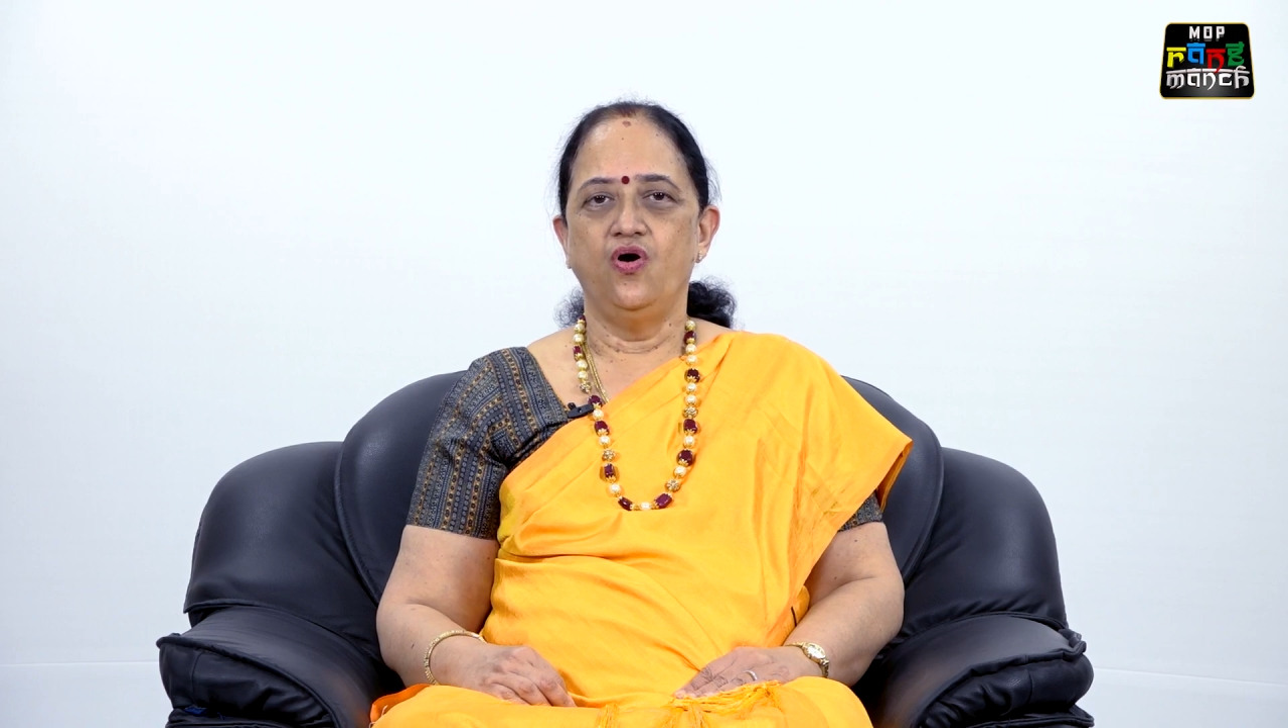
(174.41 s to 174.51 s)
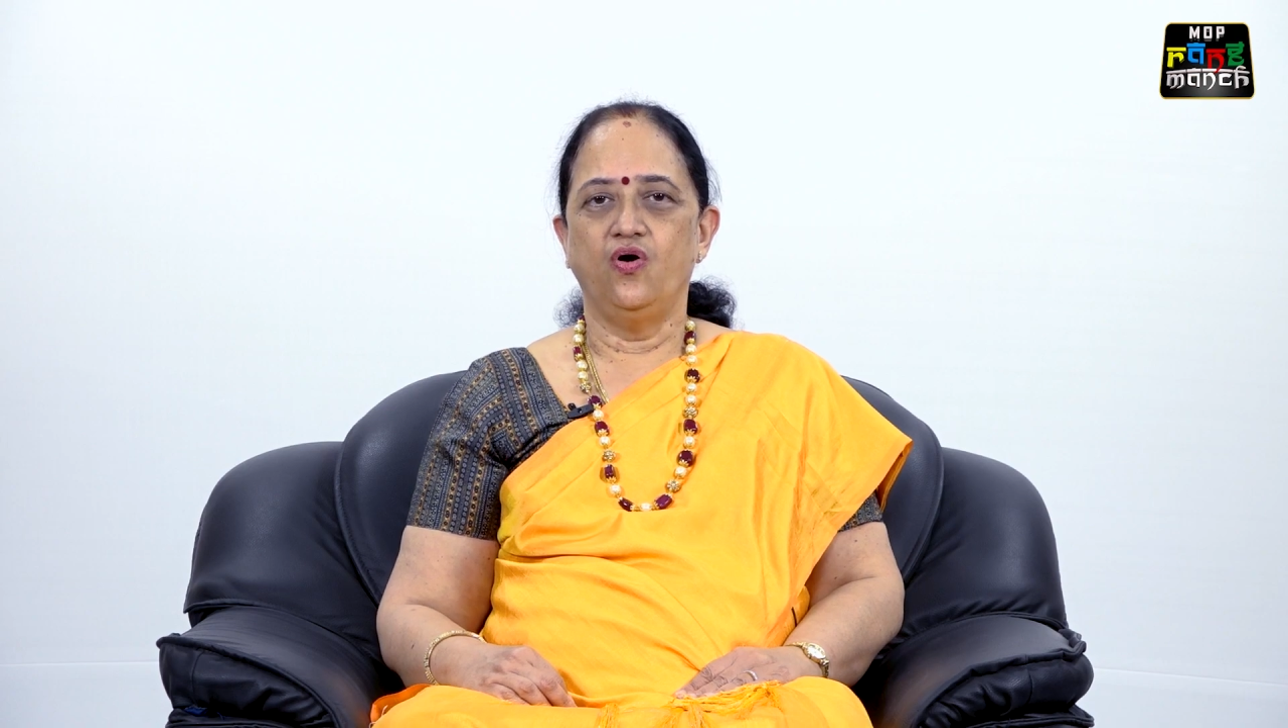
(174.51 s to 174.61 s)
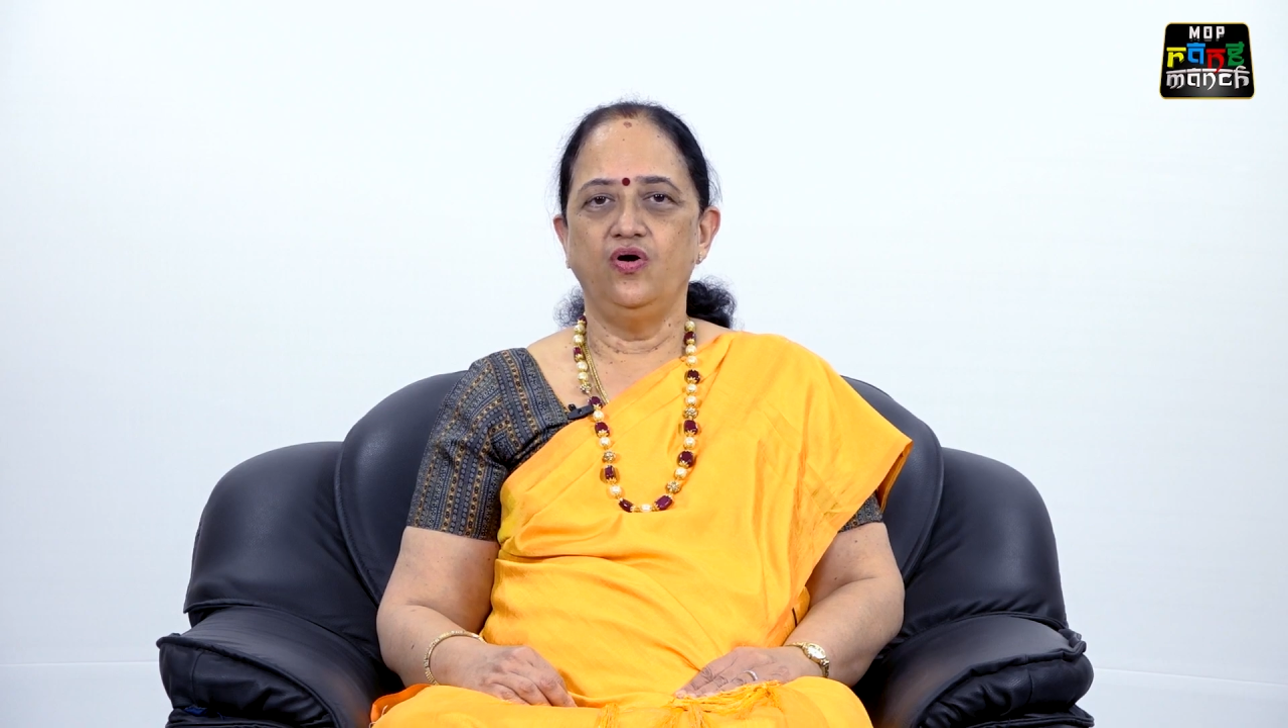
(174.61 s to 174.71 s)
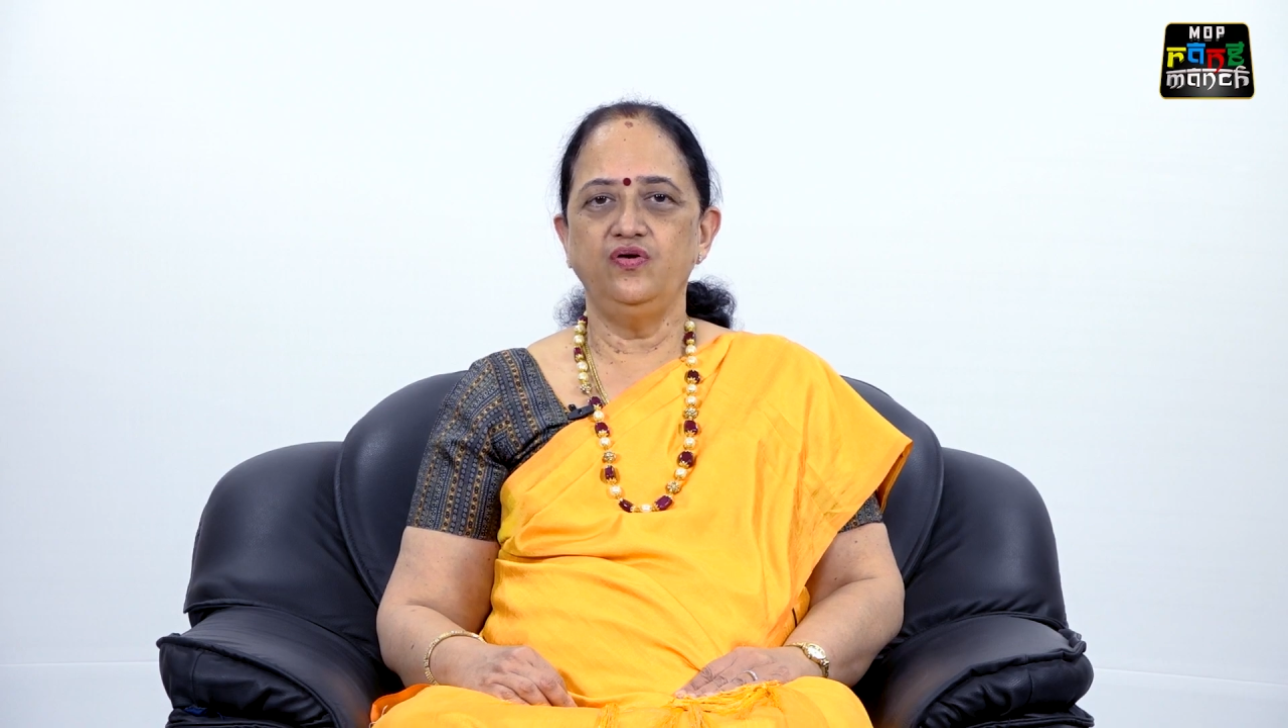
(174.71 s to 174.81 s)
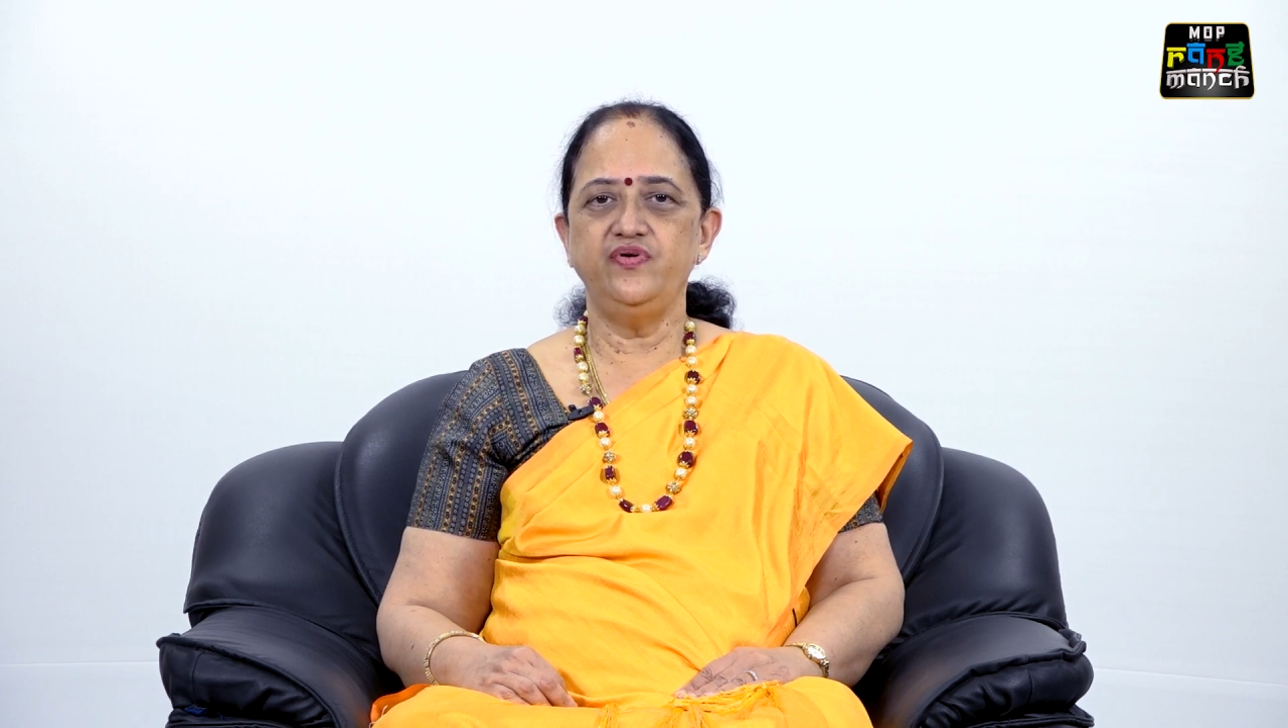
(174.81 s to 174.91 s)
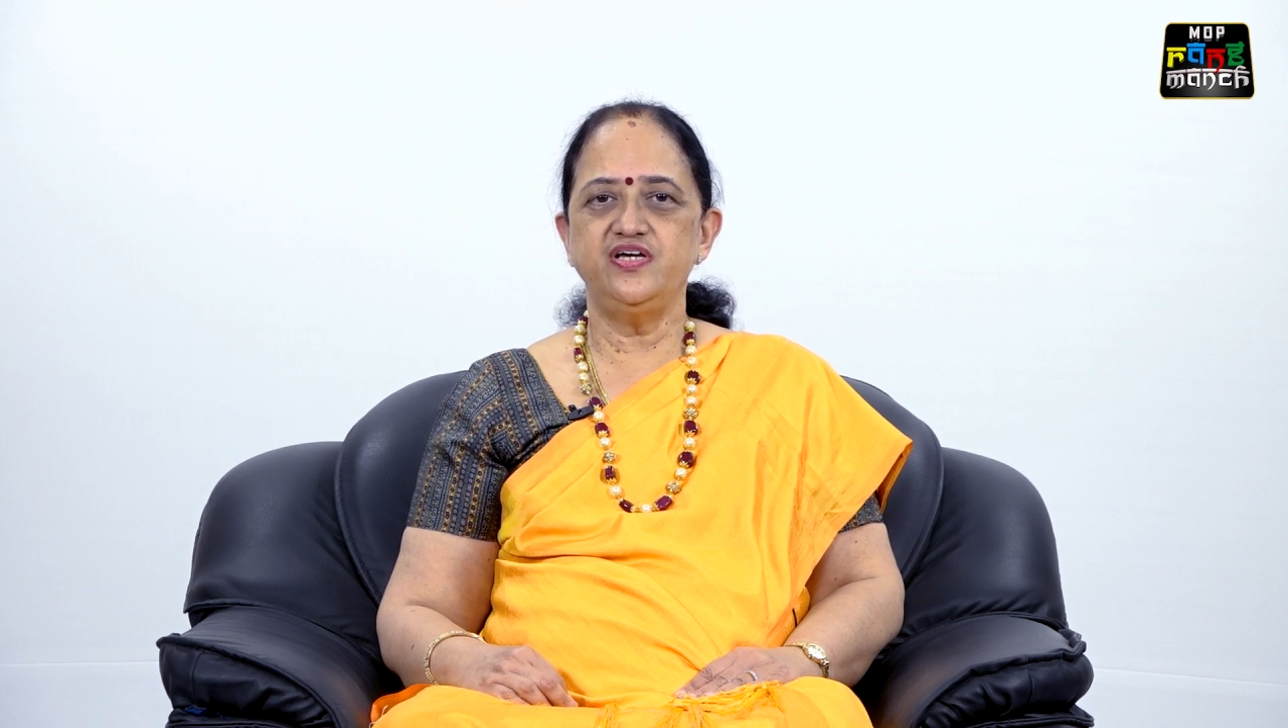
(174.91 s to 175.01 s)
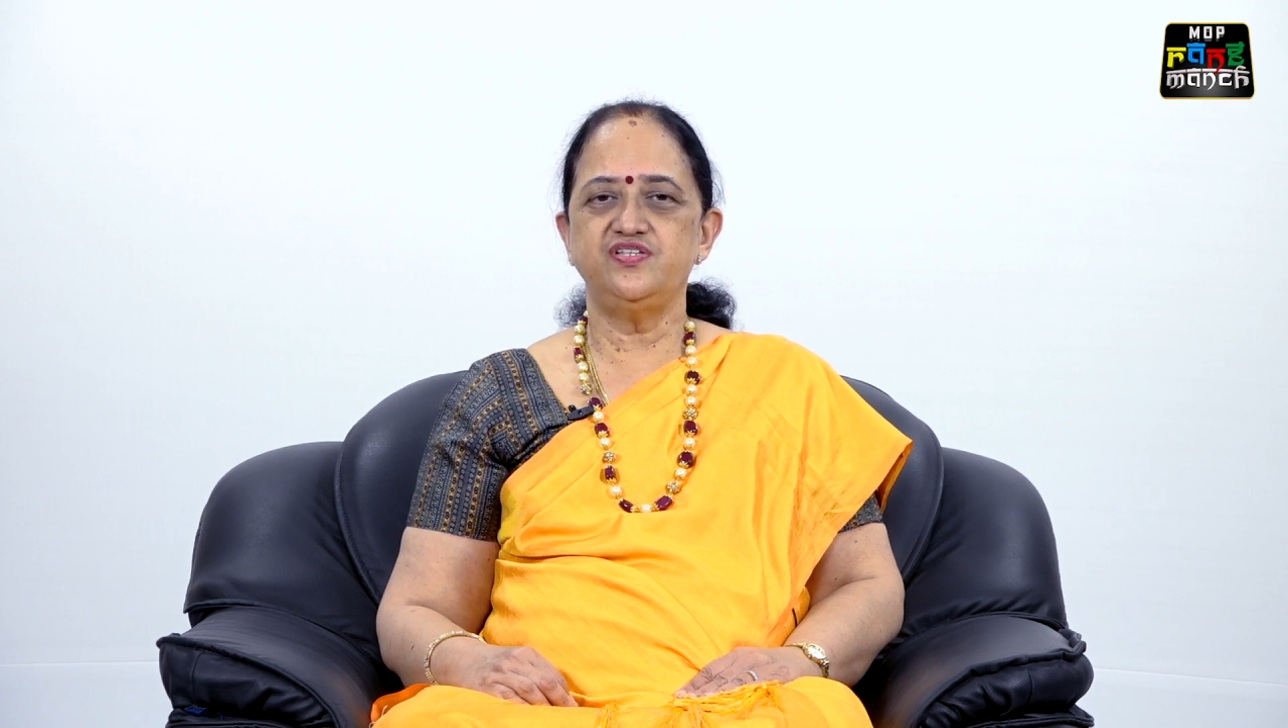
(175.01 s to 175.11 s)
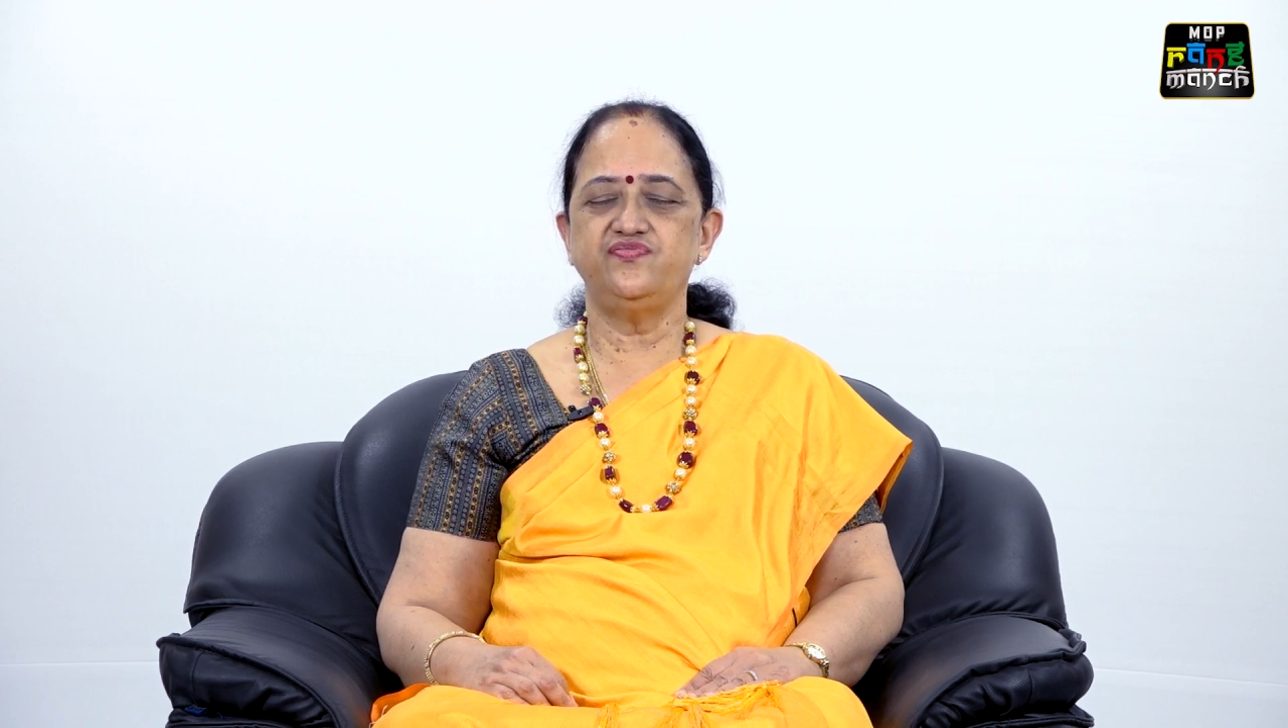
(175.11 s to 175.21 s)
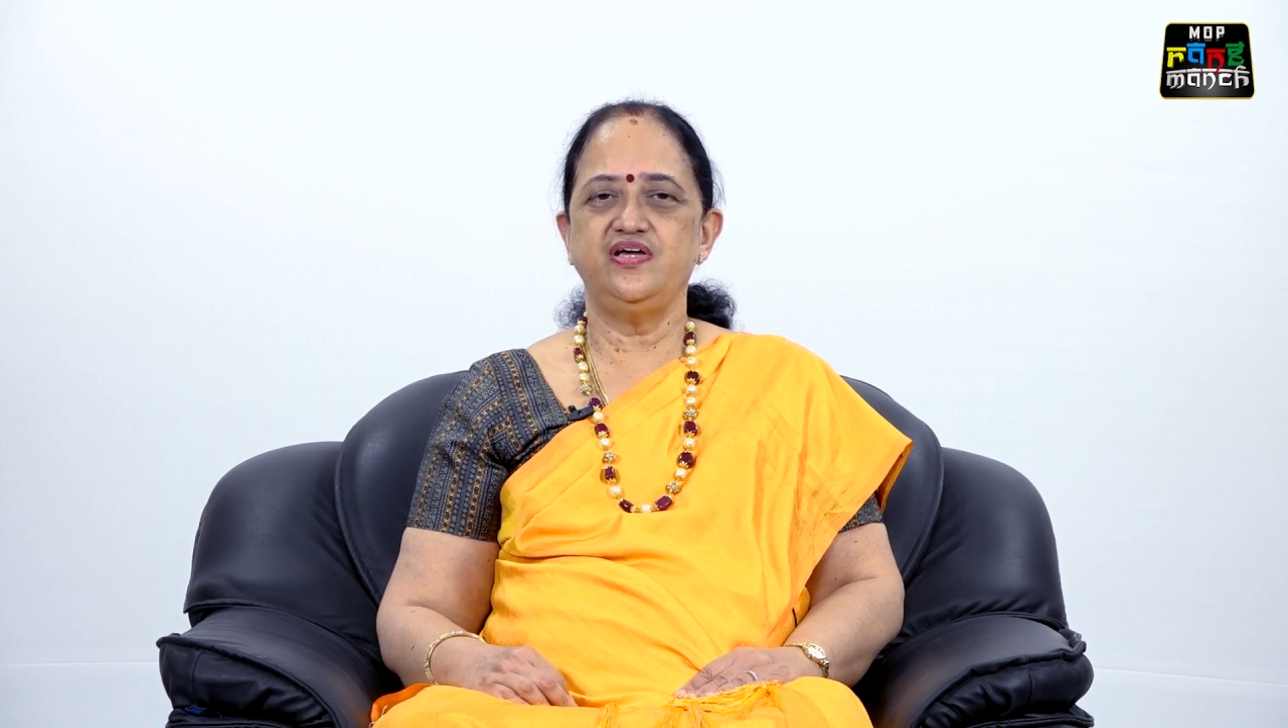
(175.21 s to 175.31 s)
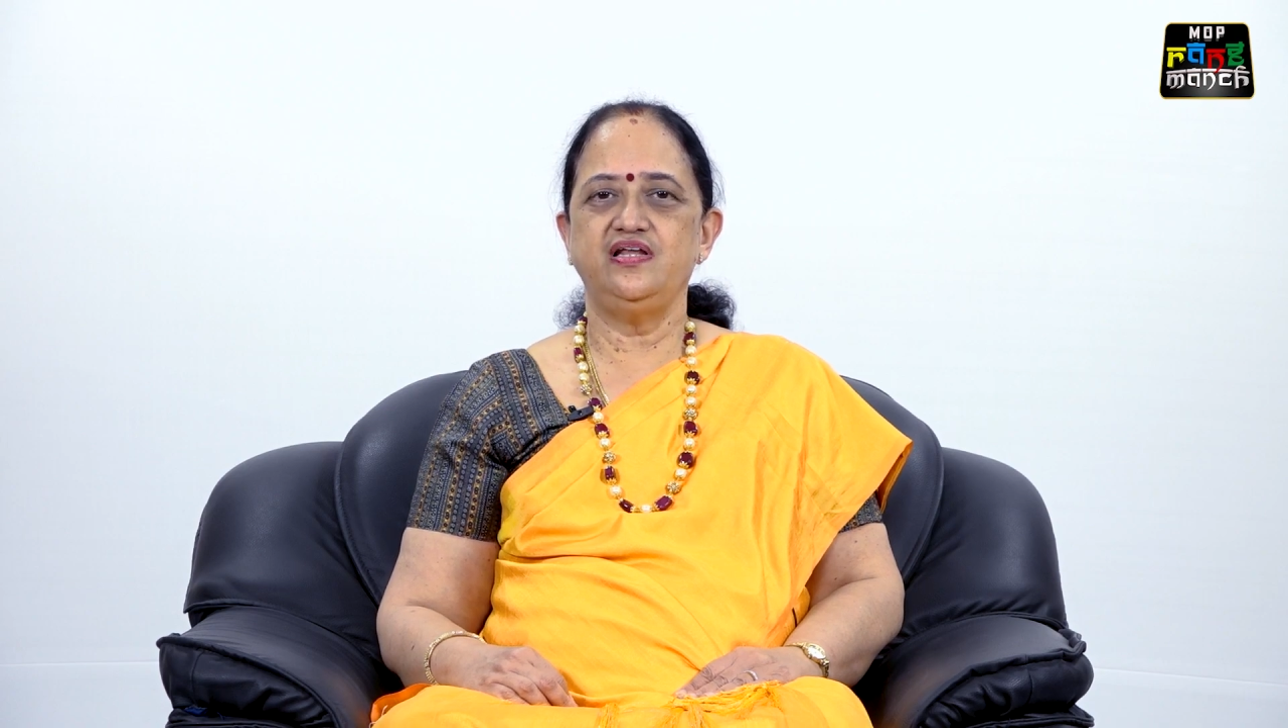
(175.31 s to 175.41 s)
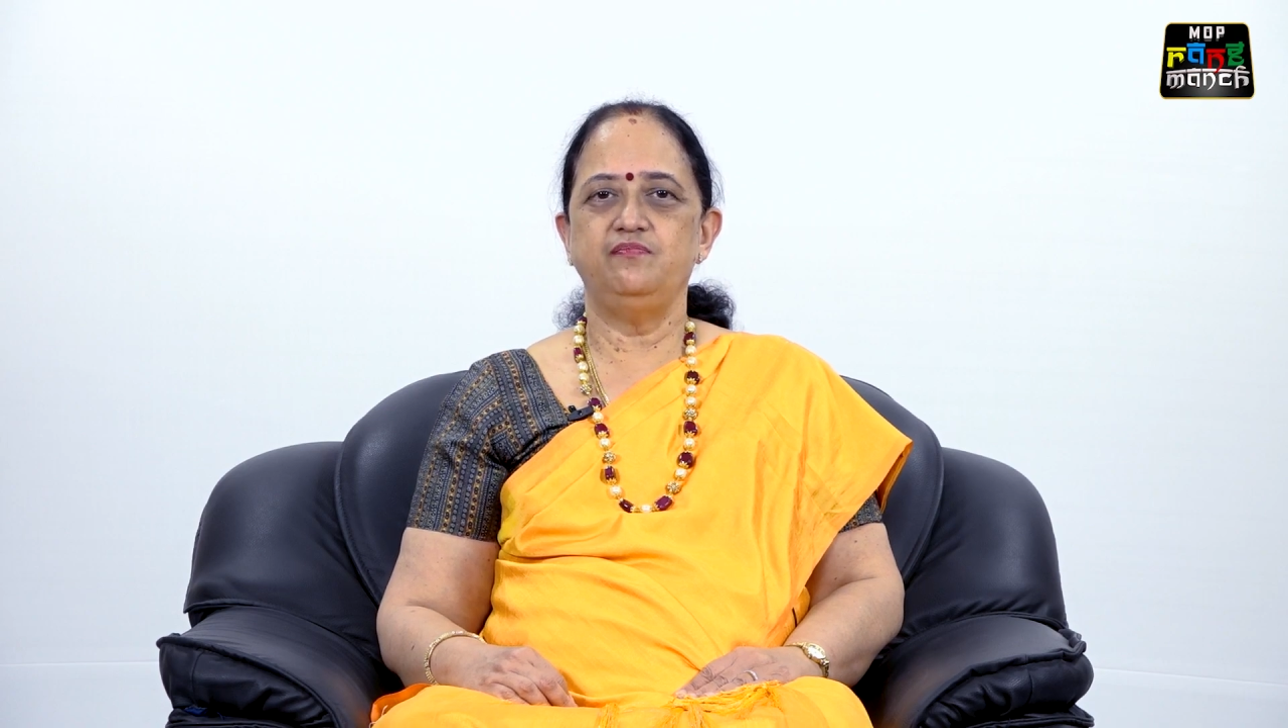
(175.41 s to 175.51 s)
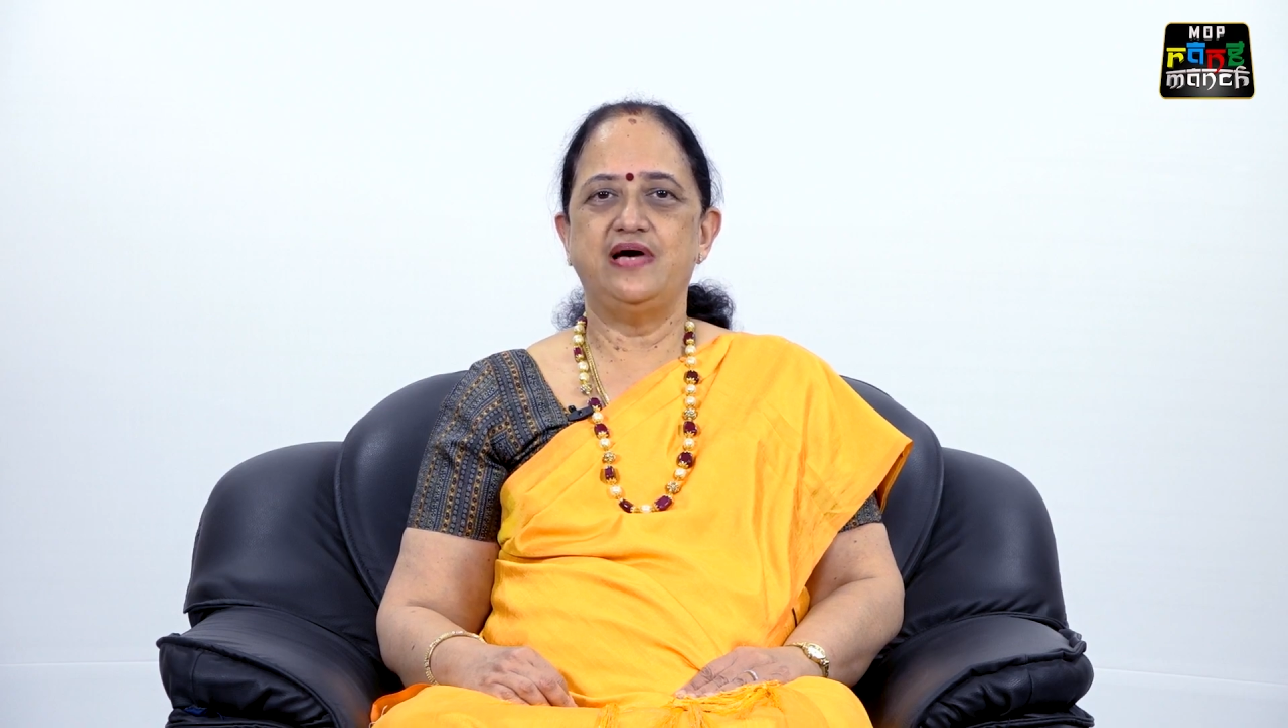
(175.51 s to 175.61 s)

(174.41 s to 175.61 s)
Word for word: always feel